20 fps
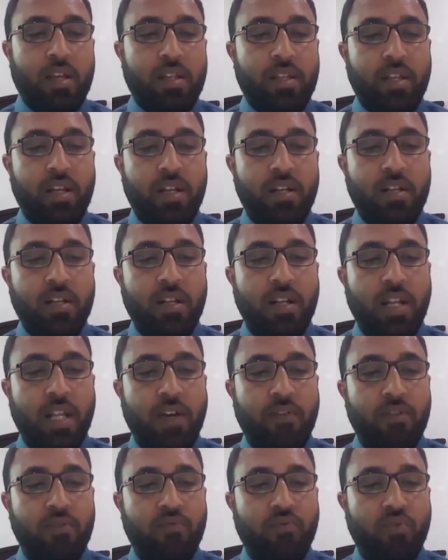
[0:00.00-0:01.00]
Then
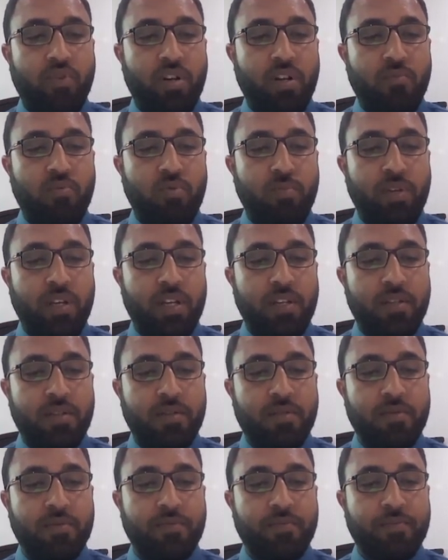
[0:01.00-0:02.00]
level 4
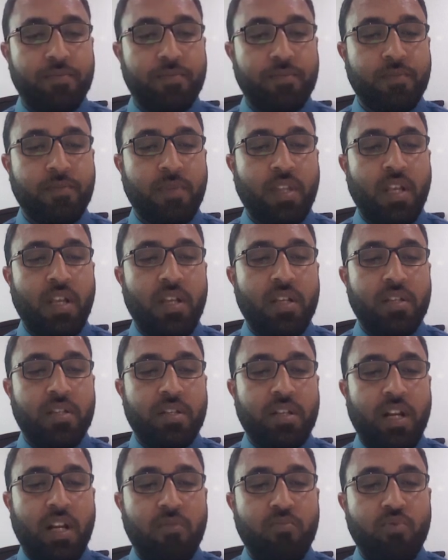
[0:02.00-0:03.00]
WBS:
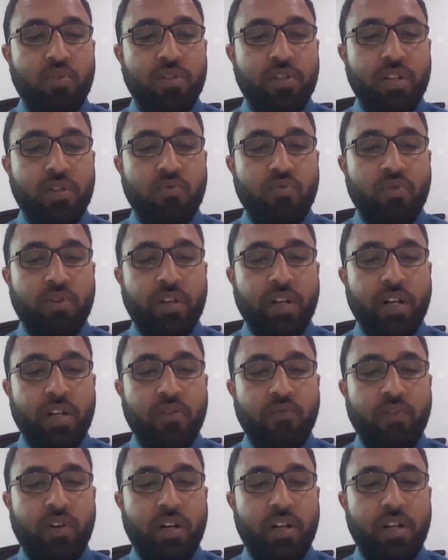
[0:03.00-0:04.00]
start milestone, contract
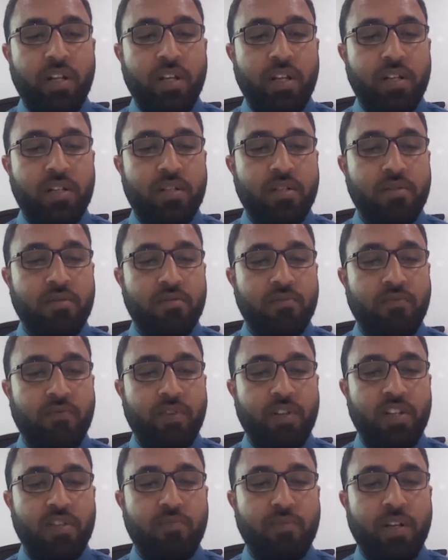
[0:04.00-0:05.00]
award date,
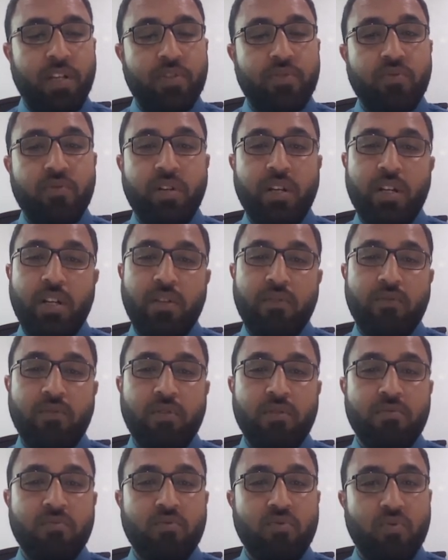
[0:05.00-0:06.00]
finish milestone, handing
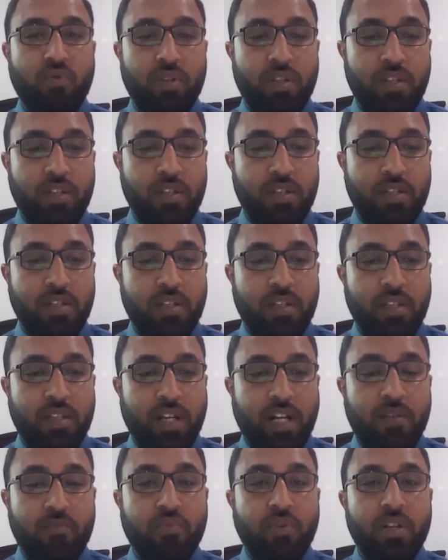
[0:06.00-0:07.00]
over. So in
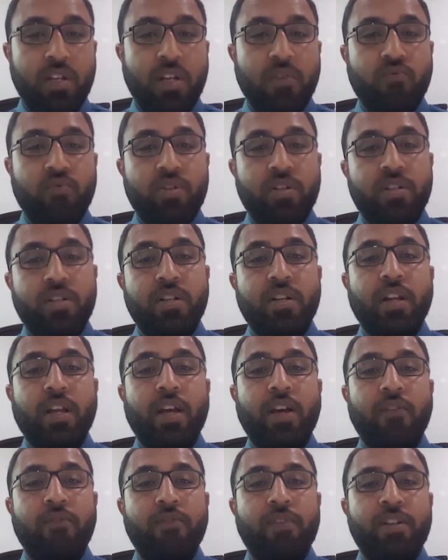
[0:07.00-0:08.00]
that project we didn't
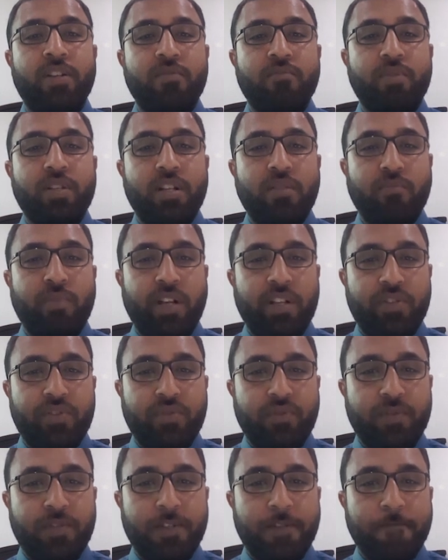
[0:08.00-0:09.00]
have intermediate
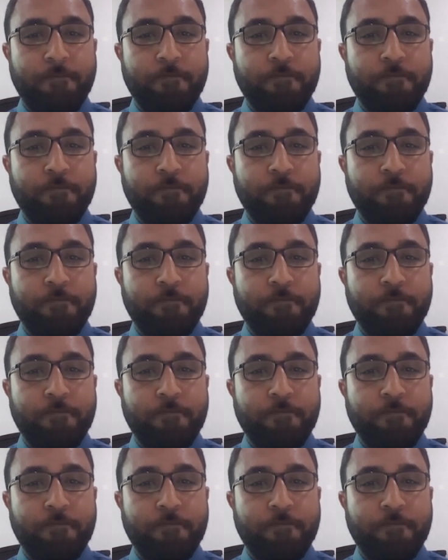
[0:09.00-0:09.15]
milestones.